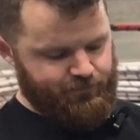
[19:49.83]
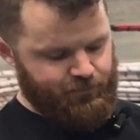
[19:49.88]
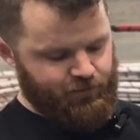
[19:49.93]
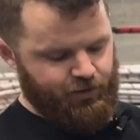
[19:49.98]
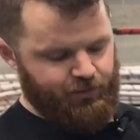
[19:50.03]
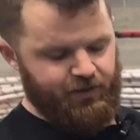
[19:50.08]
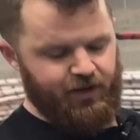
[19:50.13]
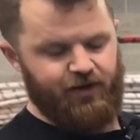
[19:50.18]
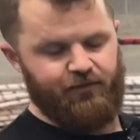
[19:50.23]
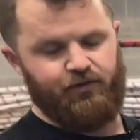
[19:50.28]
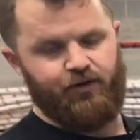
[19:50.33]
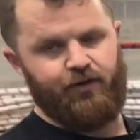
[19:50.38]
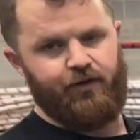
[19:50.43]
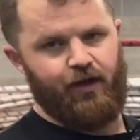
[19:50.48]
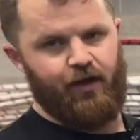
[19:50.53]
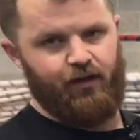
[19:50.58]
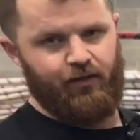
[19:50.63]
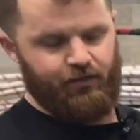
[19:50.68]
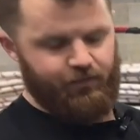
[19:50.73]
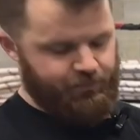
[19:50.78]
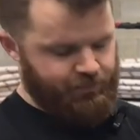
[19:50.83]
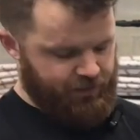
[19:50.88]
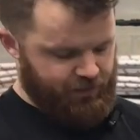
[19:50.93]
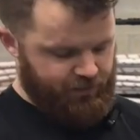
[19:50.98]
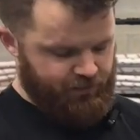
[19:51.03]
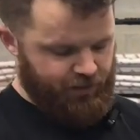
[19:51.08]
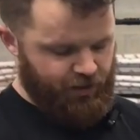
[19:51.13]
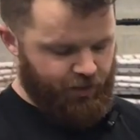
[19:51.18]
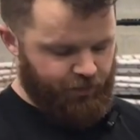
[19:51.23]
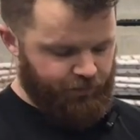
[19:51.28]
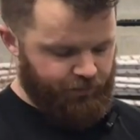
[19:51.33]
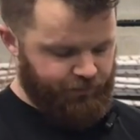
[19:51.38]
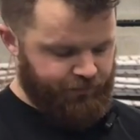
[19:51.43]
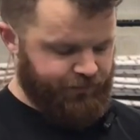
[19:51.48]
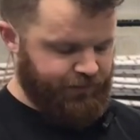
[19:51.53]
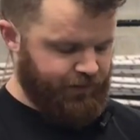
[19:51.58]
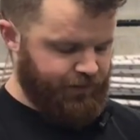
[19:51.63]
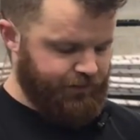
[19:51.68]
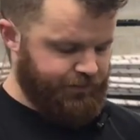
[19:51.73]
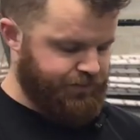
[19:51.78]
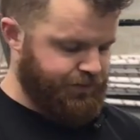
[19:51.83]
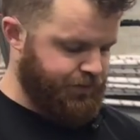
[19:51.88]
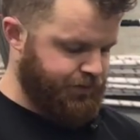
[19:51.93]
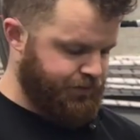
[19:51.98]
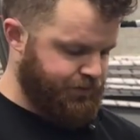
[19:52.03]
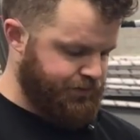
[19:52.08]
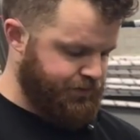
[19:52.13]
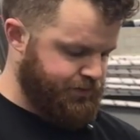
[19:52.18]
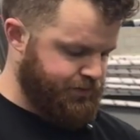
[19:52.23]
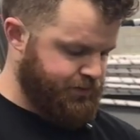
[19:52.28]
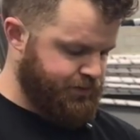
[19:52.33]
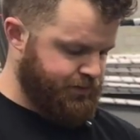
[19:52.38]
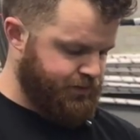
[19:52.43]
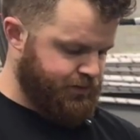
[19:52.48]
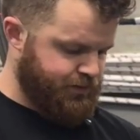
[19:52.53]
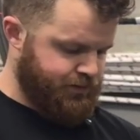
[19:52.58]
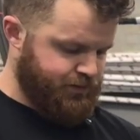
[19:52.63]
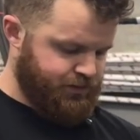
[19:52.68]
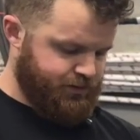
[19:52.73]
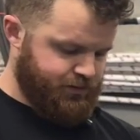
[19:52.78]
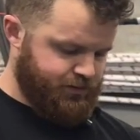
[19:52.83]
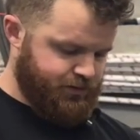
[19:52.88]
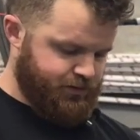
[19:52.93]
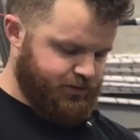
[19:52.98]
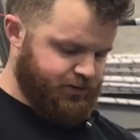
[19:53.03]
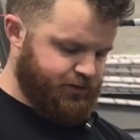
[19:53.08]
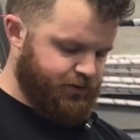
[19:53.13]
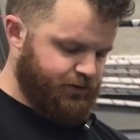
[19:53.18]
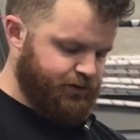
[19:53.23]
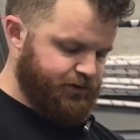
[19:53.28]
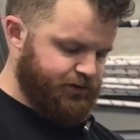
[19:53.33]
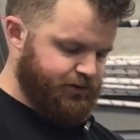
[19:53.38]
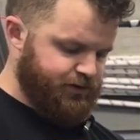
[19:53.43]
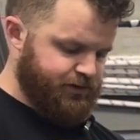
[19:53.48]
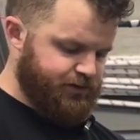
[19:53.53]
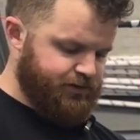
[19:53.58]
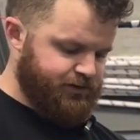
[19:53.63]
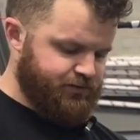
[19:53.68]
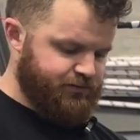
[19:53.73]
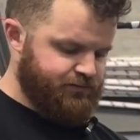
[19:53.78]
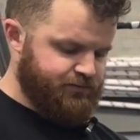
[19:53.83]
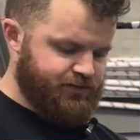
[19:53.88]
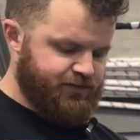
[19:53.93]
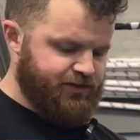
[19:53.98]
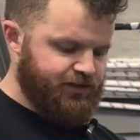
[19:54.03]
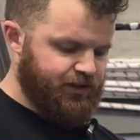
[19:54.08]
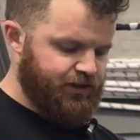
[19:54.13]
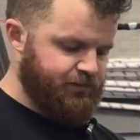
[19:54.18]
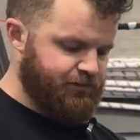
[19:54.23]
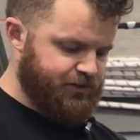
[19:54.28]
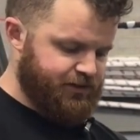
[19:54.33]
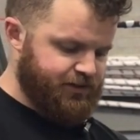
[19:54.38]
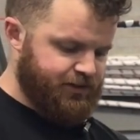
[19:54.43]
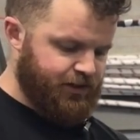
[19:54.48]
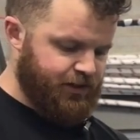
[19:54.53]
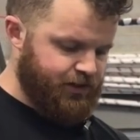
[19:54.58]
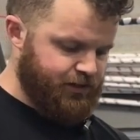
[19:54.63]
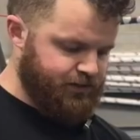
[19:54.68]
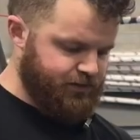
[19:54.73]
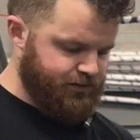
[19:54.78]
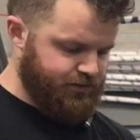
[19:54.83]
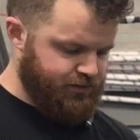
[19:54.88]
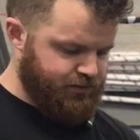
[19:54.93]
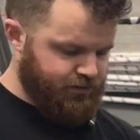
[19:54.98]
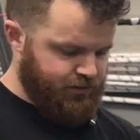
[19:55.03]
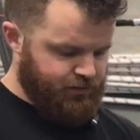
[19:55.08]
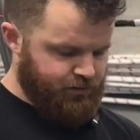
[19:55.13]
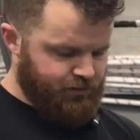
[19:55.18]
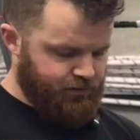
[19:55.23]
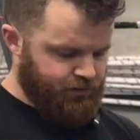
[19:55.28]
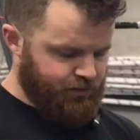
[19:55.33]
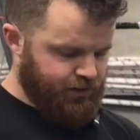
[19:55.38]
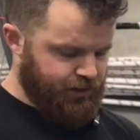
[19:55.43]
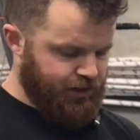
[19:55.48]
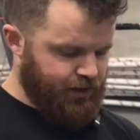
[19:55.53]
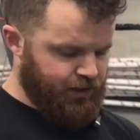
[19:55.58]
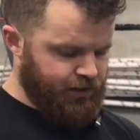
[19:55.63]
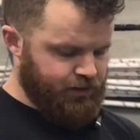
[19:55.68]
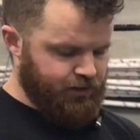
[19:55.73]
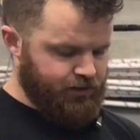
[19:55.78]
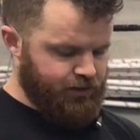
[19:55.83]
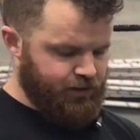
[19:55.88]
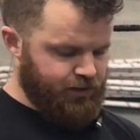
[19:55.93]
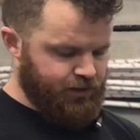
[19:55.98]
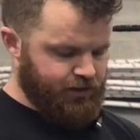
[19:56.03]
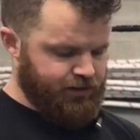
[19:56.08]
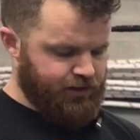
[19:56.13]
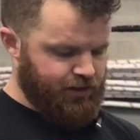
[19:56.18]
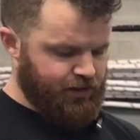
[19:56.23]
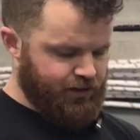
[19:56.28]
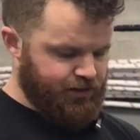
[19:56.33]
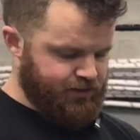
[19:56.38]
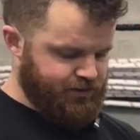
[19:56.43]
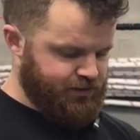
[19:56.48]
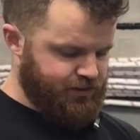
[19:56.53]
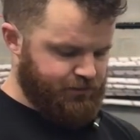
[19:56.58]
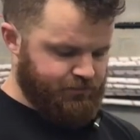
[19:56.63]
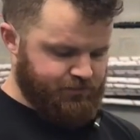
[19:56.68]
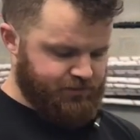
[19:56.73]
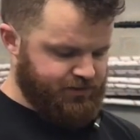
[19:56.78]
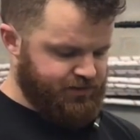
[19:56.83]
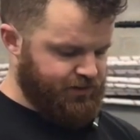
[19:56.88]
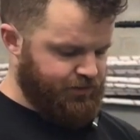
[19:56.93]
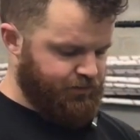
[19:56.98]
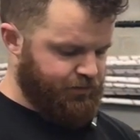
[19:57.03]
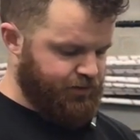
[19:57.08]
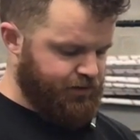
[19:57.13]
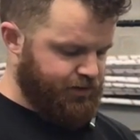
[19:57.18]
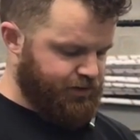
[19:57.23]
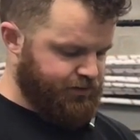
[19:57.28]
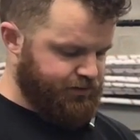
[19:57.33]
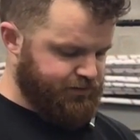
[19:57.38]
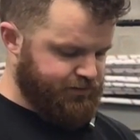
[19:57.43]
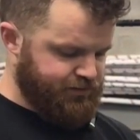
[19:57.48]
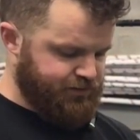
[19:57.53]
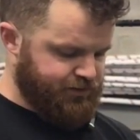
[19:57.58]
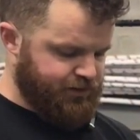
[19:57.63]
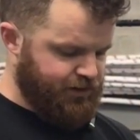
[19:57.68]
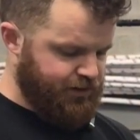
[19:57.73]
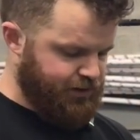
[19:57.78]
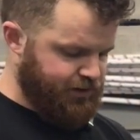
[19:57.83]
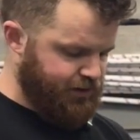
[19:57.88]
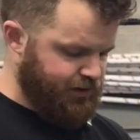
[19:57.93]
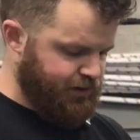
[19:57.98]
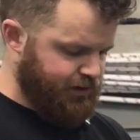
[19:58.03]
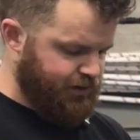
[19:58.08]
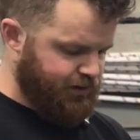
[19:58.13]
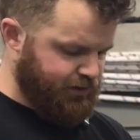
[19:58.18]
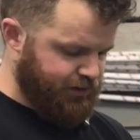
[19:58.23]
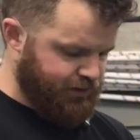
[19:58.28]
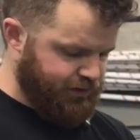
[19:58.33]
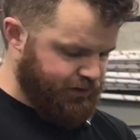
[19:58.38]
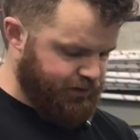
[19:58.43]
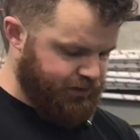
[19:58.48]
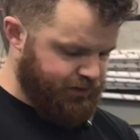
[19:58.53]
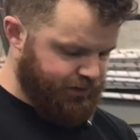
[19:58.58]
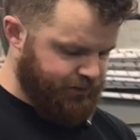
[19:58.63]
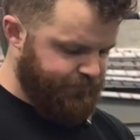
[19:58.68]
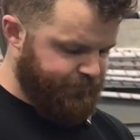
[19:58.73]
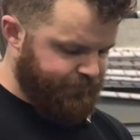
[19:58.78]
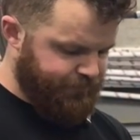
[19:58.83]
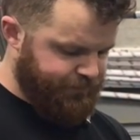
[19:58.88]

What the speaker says: Nobody ever does, but I always find the pole. It's always just silly mistakes or like thinking something somewhere else. Da da da da da da.